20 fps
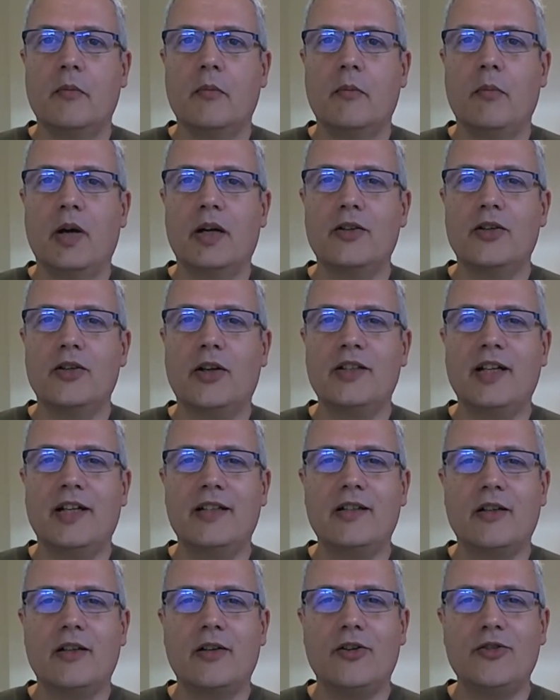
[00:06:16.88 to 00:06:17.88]
but not
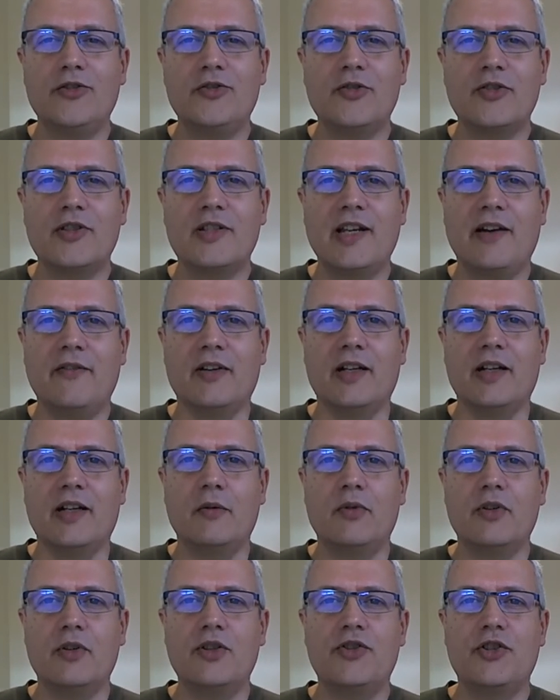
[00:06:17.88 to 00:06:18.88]
at a conscious level. It
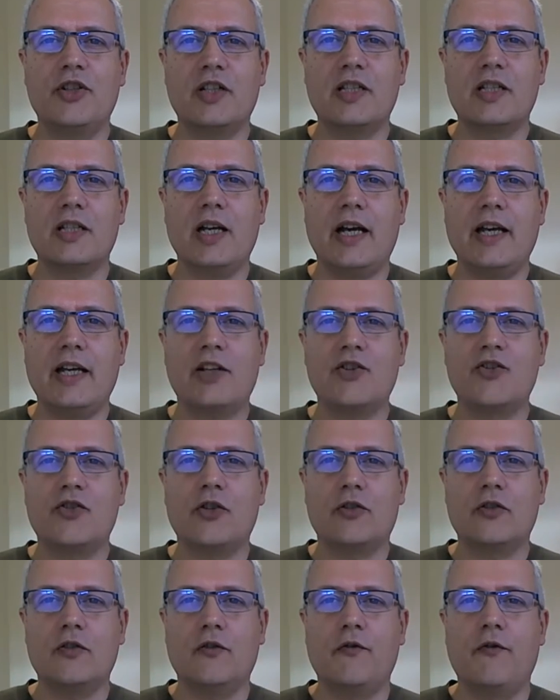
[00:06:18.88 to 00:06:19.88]
was just like a
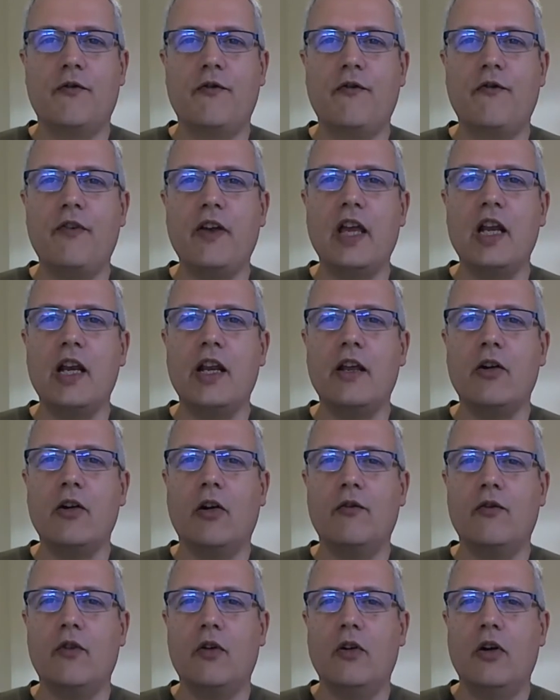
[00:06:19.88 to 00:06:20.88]
sort of feeling
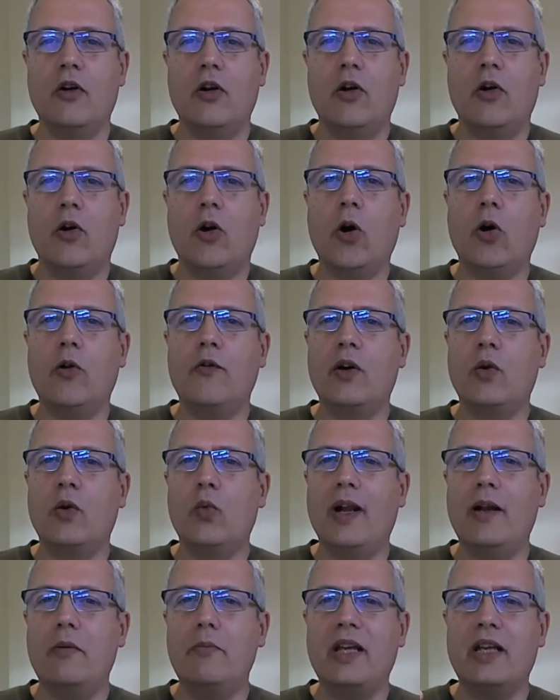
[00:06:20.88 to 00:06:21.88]
of
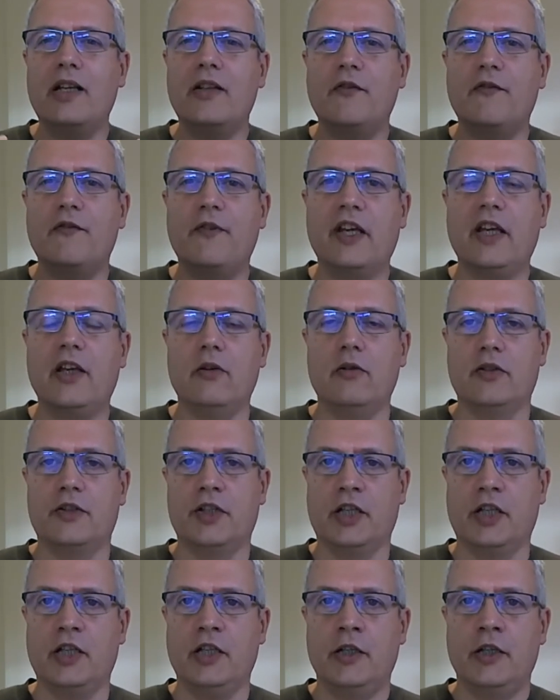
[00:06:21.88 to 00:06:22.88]
overwhelming
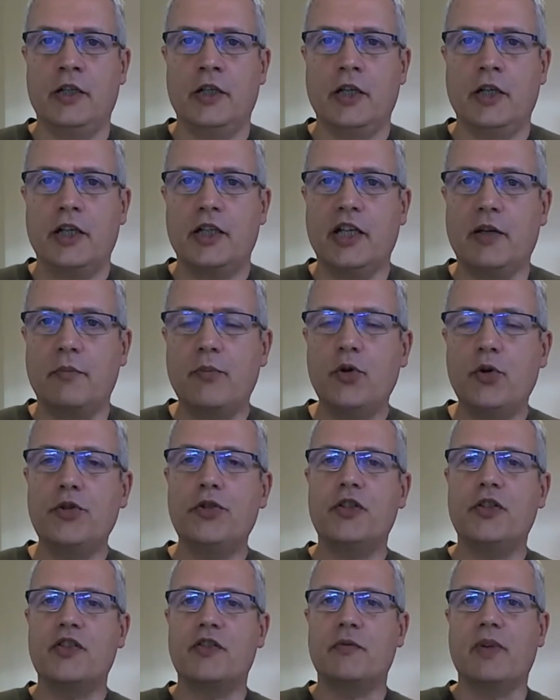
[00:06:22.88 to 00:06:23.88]
difficulty that
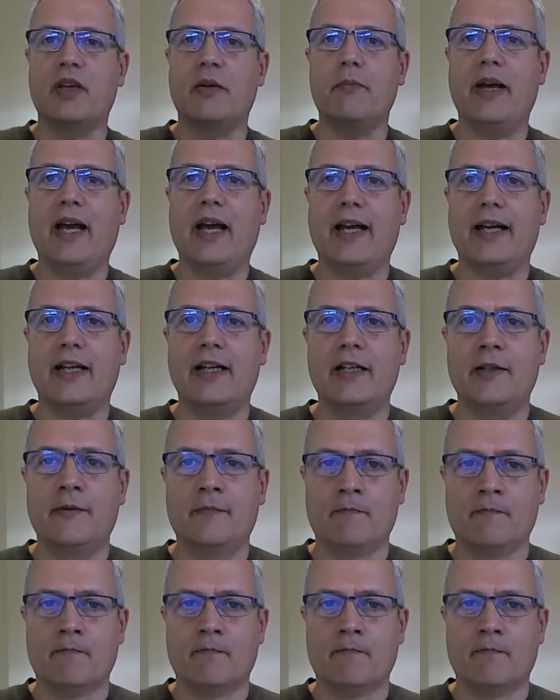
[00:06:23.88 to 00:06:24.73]
pushes me back.